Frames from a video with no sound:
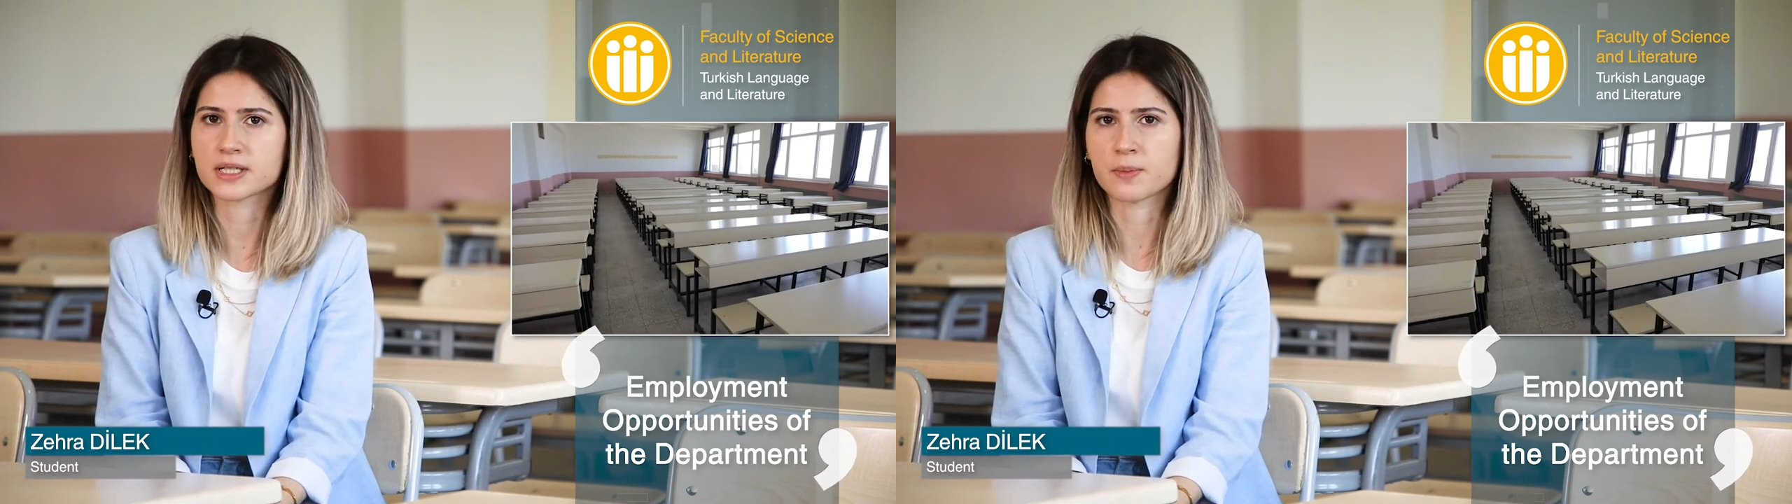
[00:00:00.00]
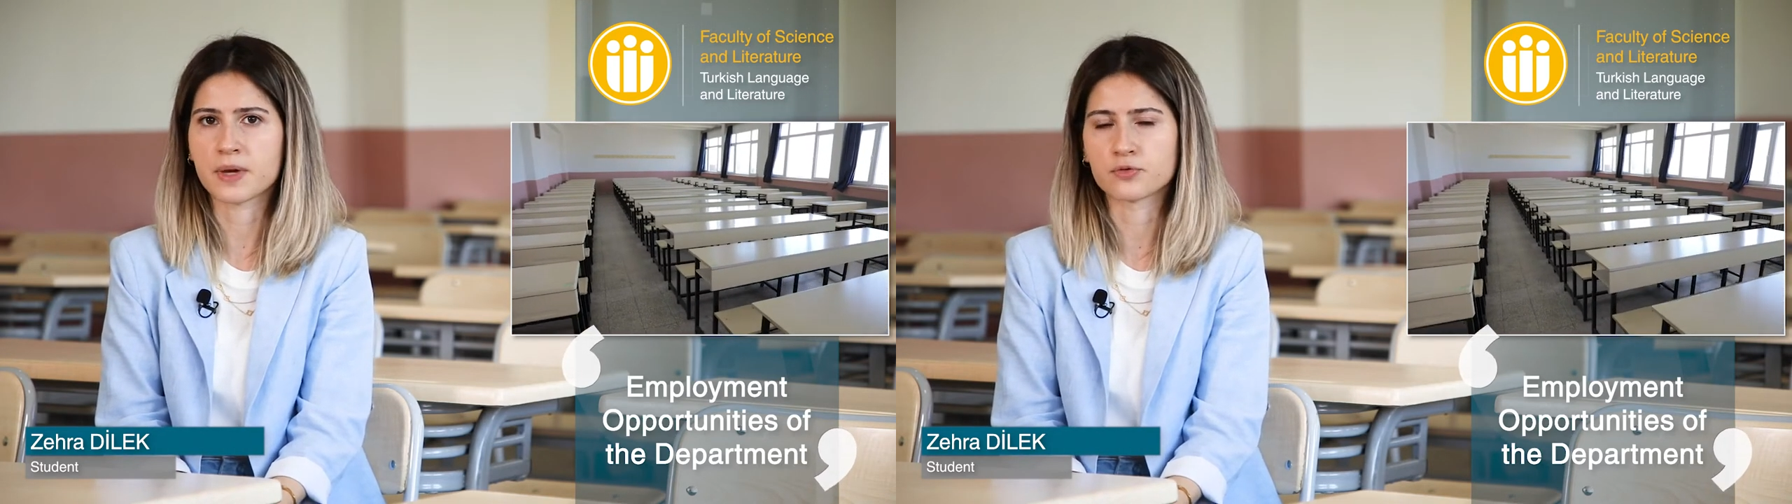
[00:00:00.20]

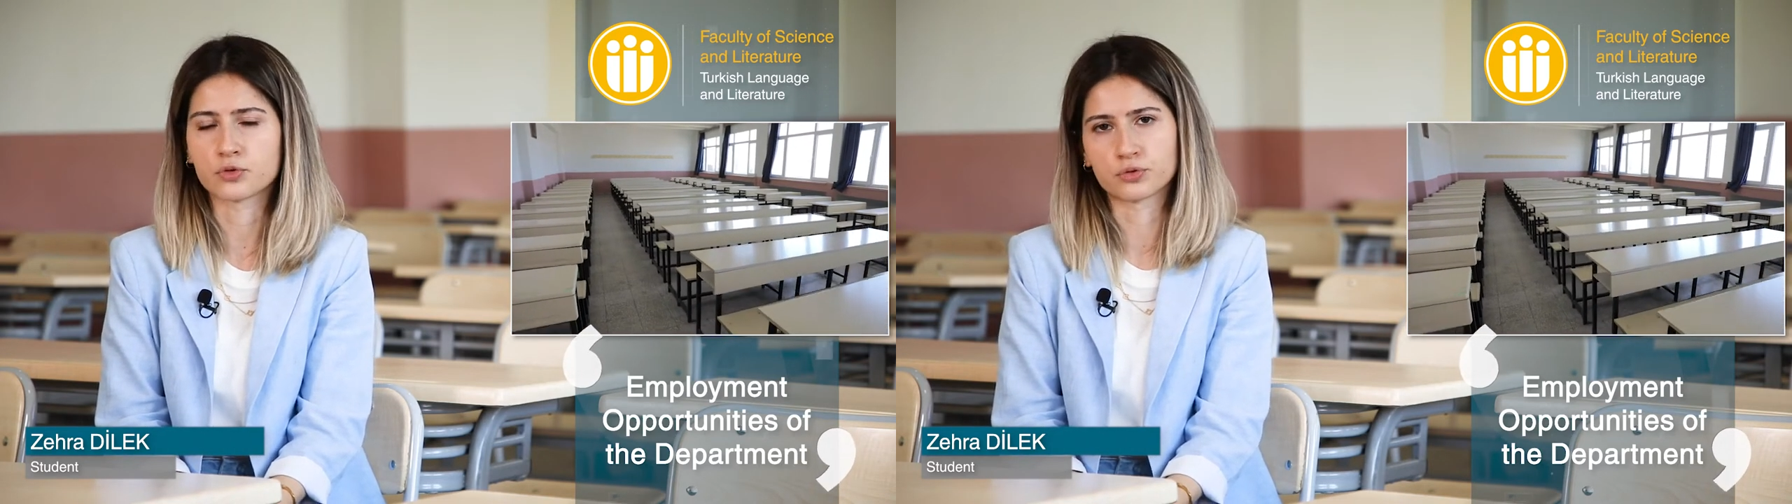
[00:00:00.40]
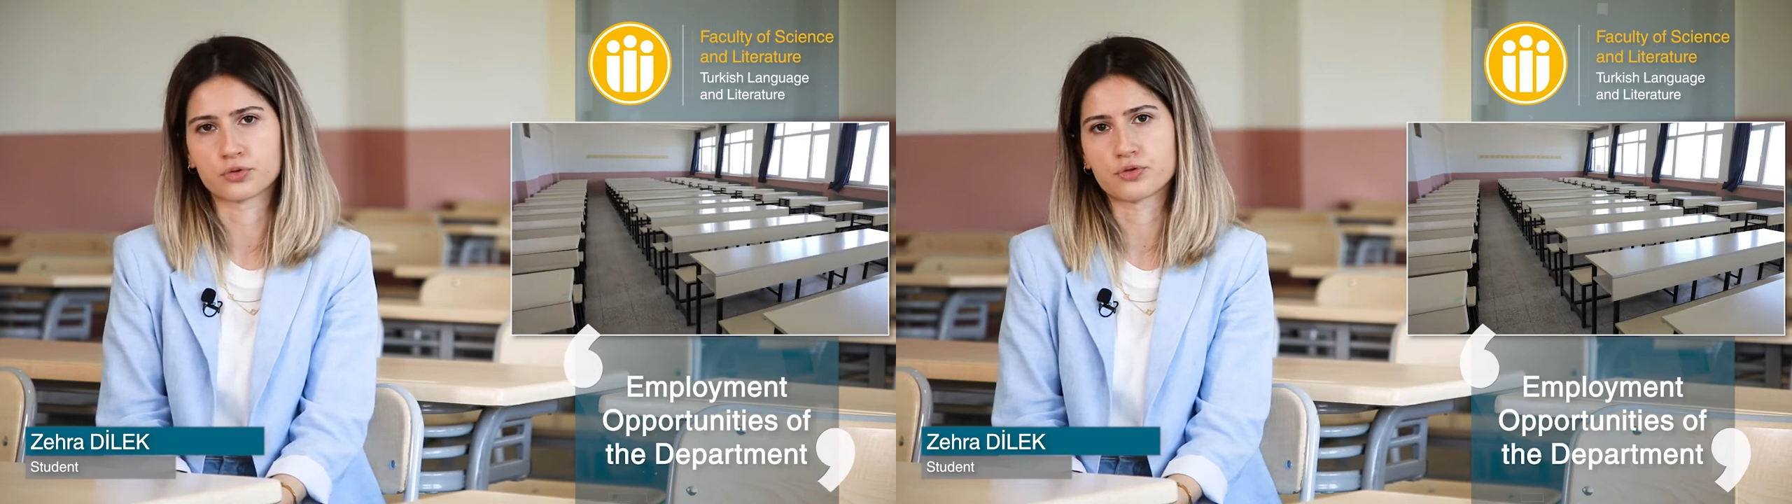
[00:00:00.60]
administrative